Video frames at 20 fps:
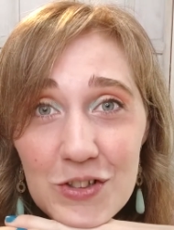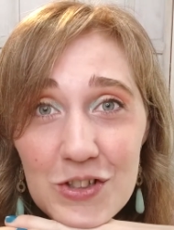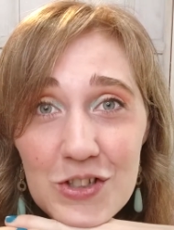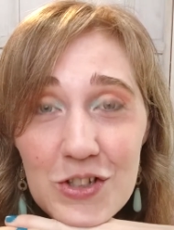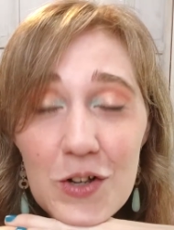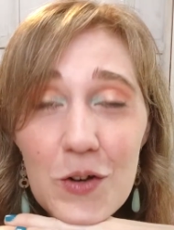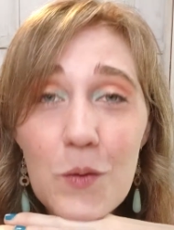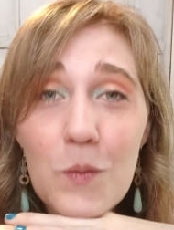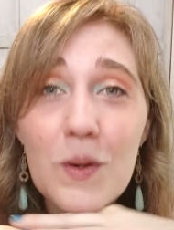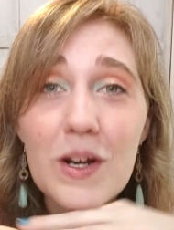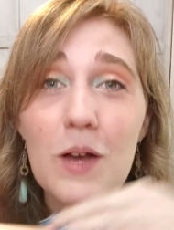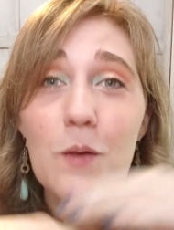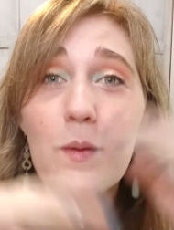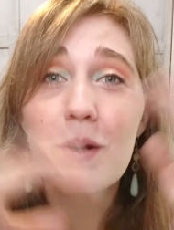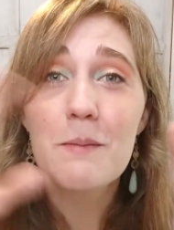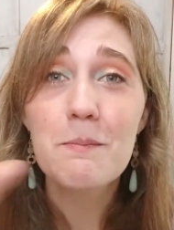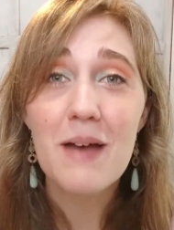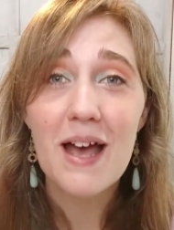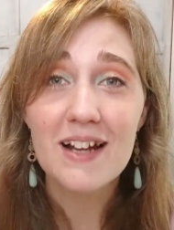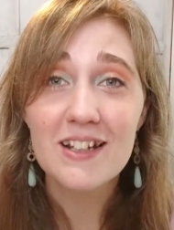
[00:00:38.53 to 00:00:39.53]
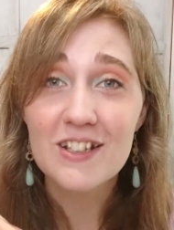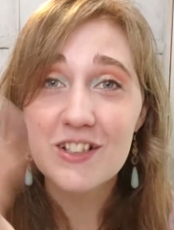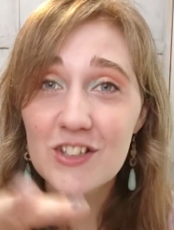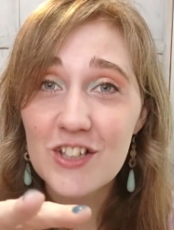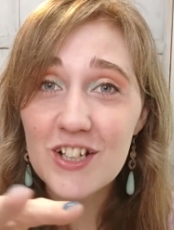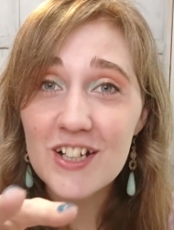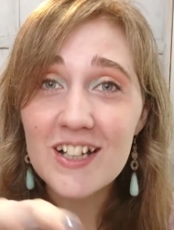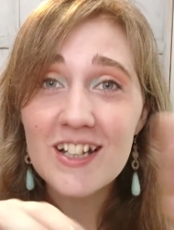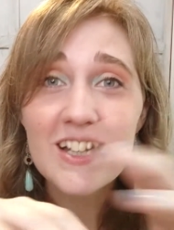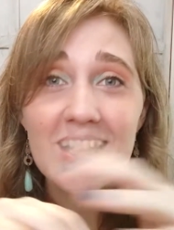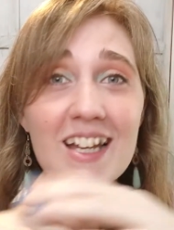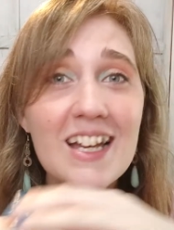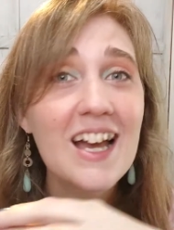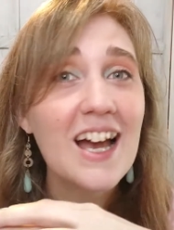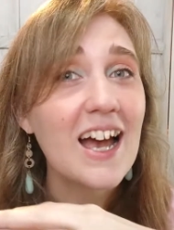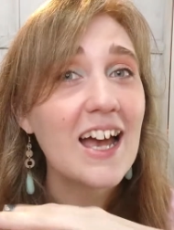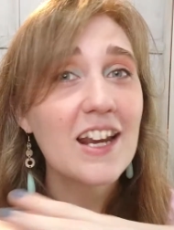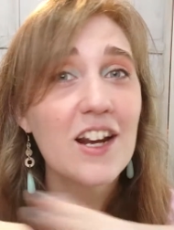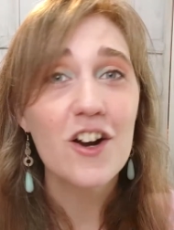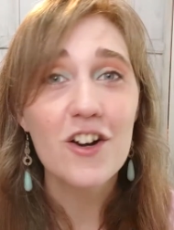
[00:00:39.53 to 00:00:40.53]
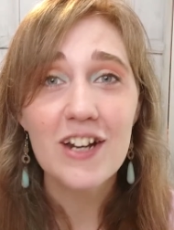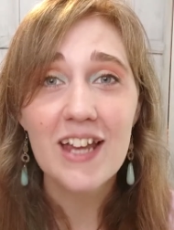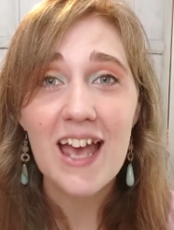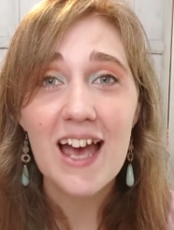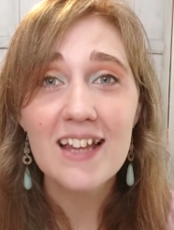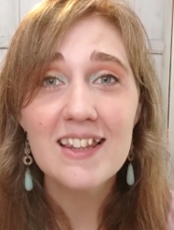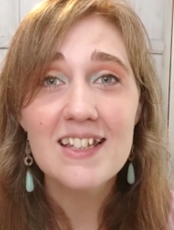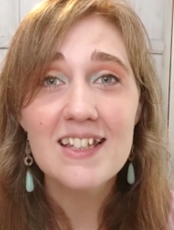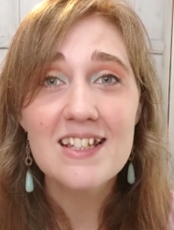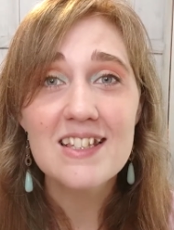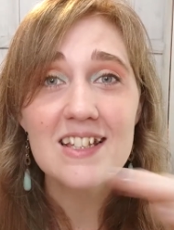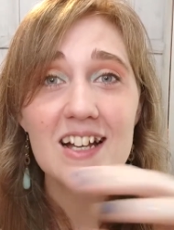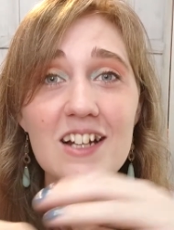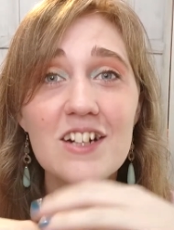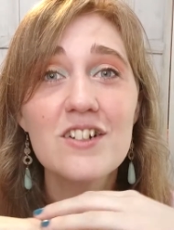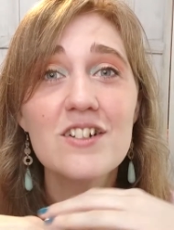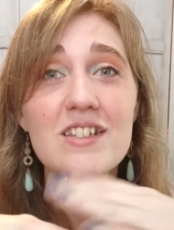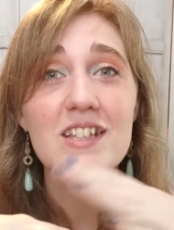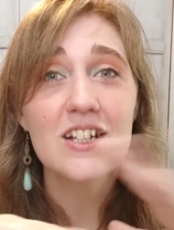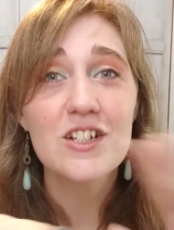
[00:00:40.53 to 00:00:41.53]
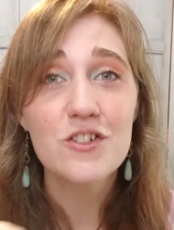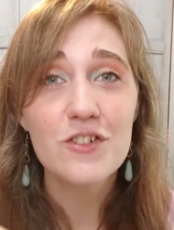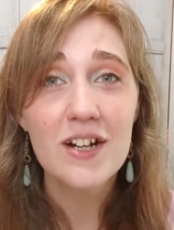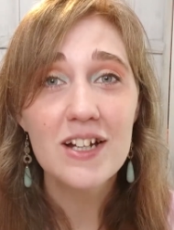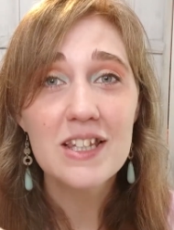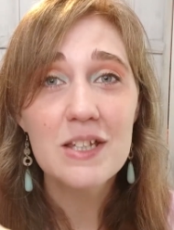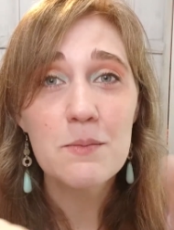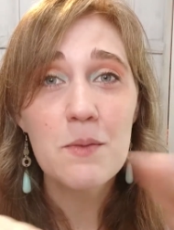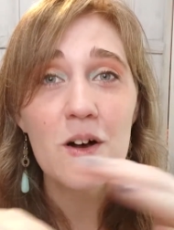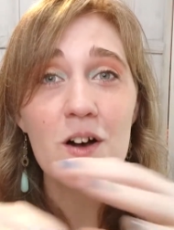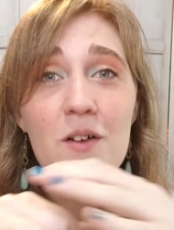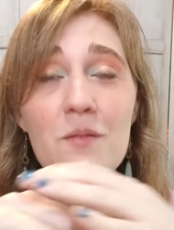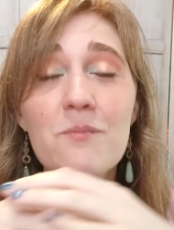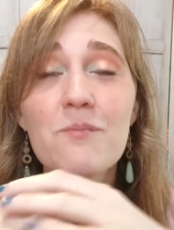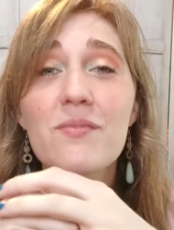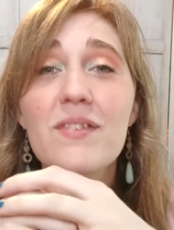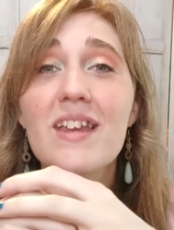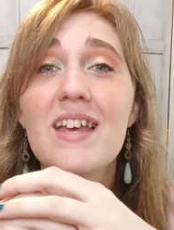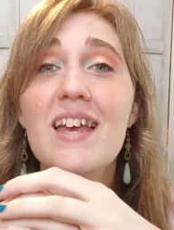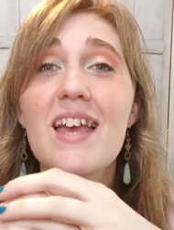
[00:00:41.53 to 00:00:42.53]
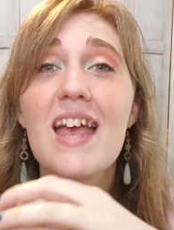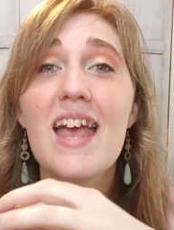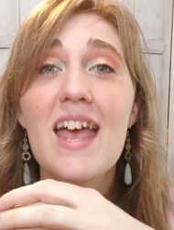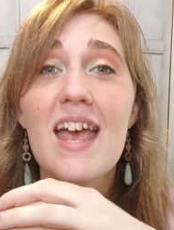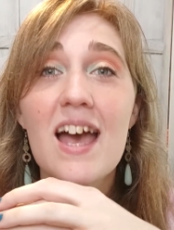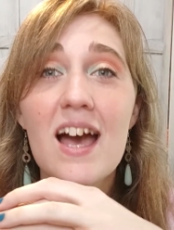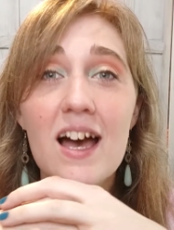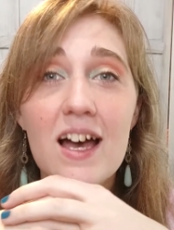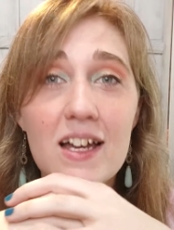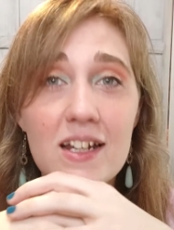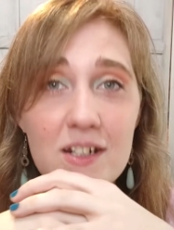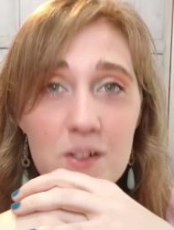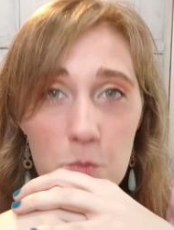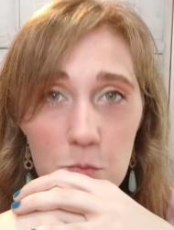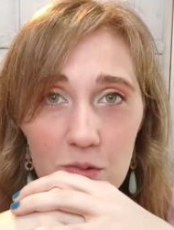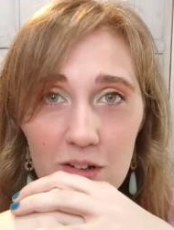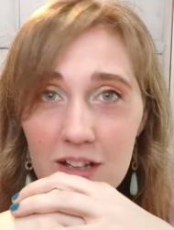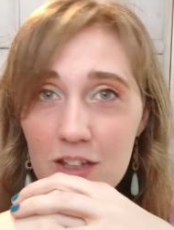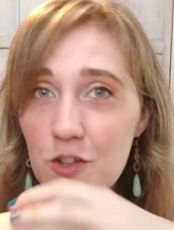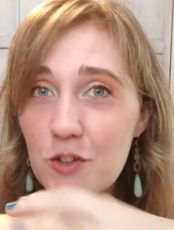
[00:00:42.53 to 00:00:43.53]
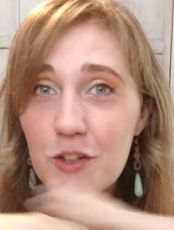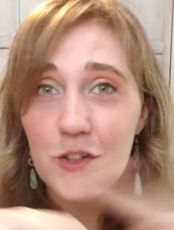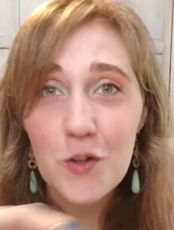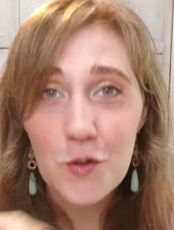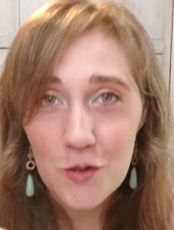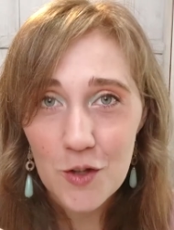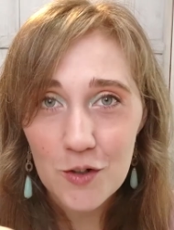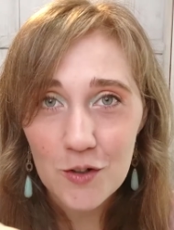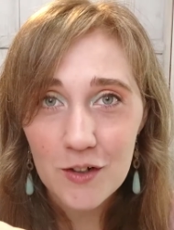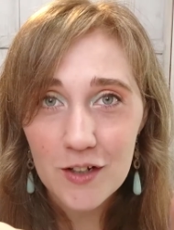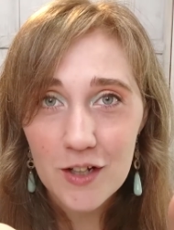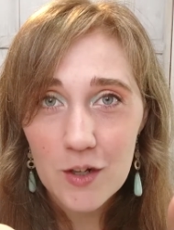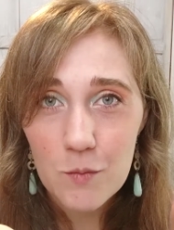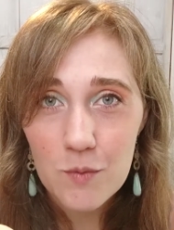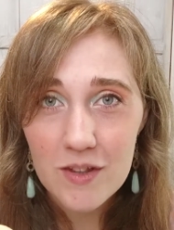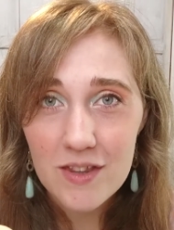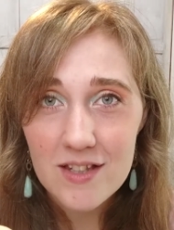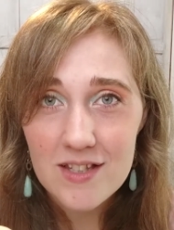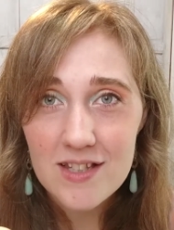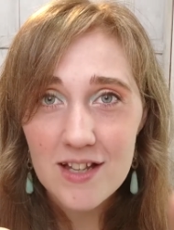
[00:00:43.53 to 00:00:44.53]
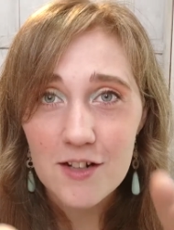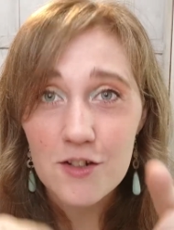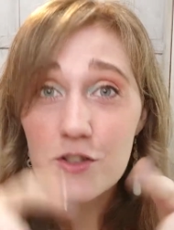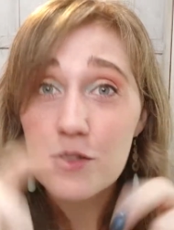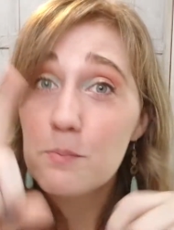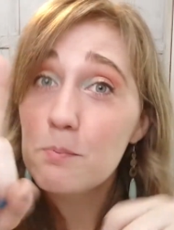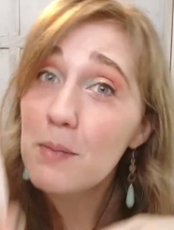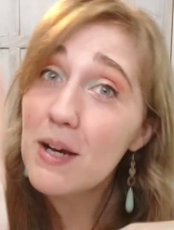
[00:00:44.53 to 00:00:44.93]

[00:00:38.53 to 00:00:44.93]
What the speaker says: So when I went back to look, I'd already had these solders, I tried them all, and you can no longer get one of the solders.